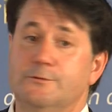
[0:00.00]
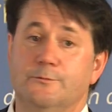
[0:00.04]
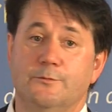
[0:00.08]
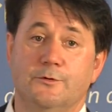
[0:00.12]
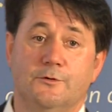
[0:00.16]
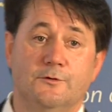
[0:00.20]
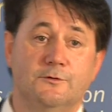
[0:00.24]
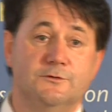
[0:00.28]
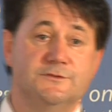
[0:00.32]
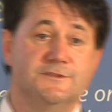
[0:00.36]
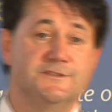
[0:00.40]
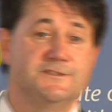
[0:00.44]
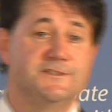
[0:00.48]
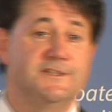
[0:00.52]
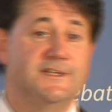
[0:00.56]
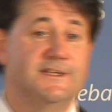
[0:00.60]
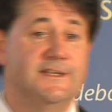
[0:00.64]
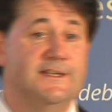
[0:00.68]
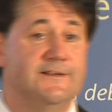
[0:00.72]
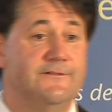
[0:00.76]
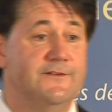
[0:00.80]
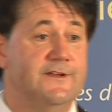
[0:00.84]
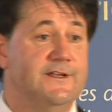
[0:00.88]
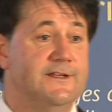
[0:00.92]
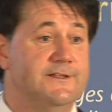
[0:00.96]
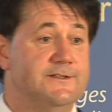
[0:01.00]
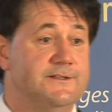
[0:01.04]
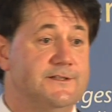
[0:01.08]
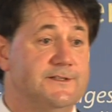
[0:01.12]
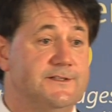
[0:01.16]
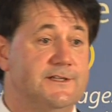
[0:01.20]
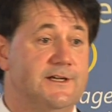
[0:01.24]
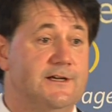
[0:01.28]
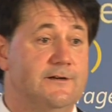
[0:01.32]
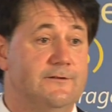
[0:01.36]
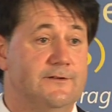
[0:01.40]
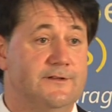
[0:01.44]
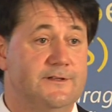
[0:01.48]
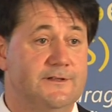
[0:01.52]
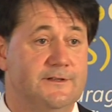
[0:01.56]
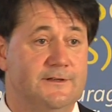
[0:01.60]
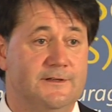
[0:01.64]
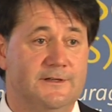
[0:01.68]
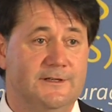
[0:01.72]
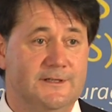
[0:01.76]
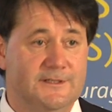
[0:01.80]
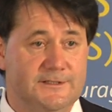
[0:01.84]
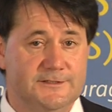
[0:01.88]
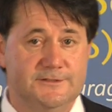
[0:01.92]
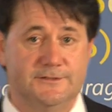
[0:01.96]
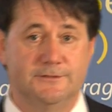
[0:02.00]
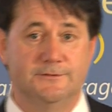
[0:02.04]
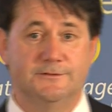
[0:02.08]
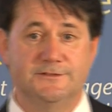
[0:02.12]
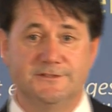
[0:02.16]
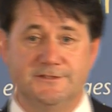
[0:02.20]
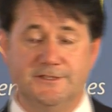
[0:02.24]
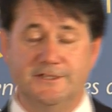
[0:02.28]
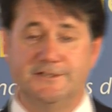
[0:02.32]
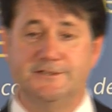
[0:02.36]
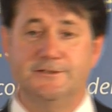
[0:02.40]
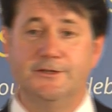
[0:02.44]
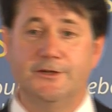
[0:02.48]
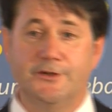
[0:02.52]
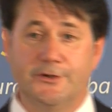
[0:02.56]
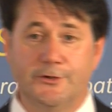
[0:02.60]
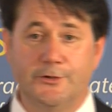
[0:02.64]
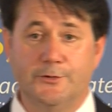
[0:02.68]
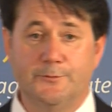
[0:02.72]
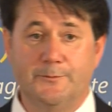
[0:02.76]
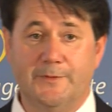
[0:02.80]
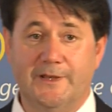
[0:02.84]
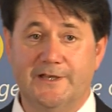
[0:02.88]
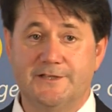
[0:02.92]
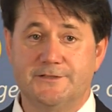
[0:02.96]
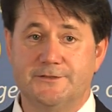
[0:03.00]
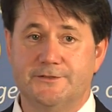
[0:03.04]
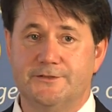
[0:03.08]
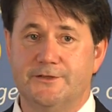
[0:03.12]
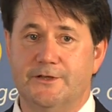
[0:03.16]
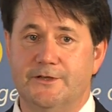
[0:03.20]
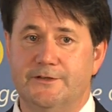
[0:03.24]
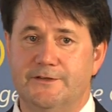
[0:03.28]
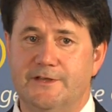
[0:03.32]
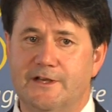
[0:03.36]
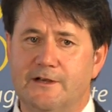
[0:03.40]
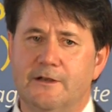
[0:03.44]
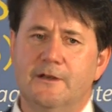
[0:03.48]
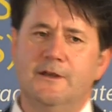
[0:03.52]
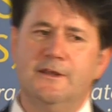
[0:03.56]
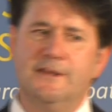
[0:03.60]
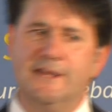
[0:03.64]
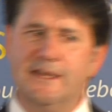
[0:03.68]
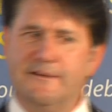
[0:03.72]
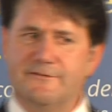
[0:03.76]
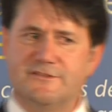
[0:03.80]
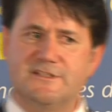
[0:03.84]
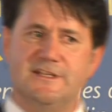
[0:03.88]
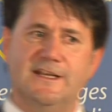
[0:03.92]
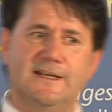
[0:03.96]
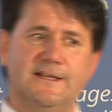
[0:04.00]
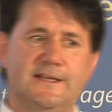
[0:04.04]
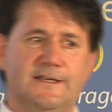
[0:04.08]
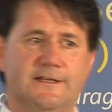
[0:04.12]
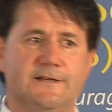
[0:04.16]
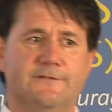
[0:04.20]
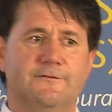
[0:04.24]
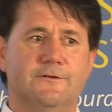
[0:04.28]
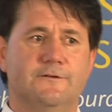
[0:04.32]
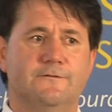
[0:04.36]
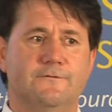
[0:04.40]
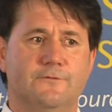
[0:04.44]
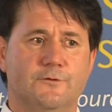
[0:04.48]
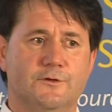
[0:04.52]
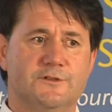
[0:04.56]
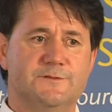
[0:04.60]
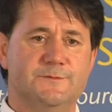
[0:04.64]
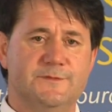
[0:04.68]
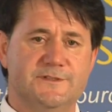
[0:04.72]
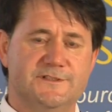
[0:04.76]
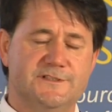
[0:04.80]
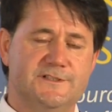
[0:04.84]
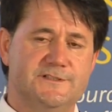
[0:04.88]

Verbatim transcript: impose a significant deterrent. So it's, it's not a good picture down there. They have a slightly different enforcement